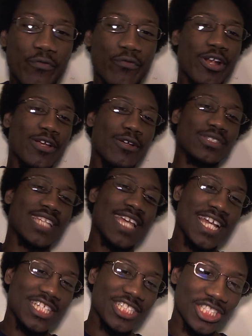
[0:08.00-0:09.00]
frills,
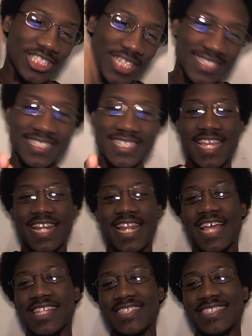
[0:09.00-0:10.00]
just the
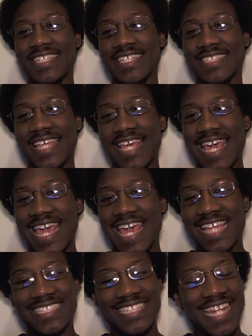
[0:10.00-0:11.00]
analysis.
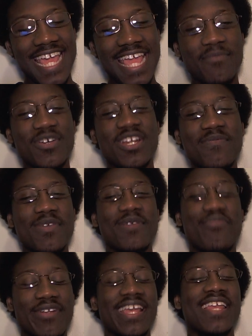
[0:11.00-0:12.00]
And today I'm going to be
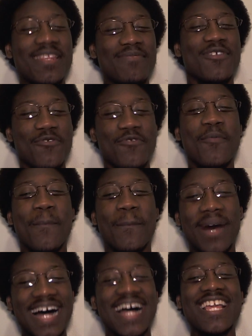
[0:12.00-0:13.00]
bringing you
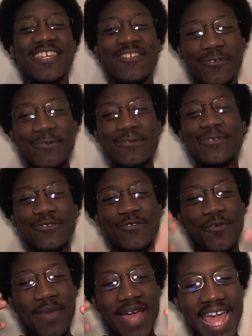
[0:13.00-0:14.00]
my
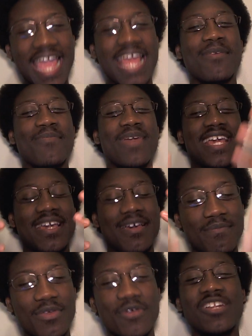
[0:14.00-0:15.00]
YouTube anime
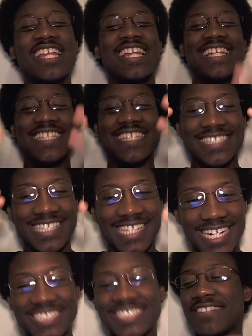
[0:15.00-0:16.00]
community
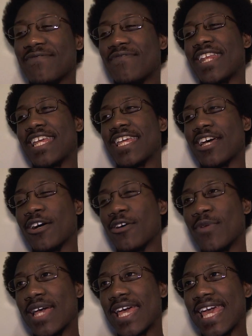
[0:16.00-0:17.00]
discussion video.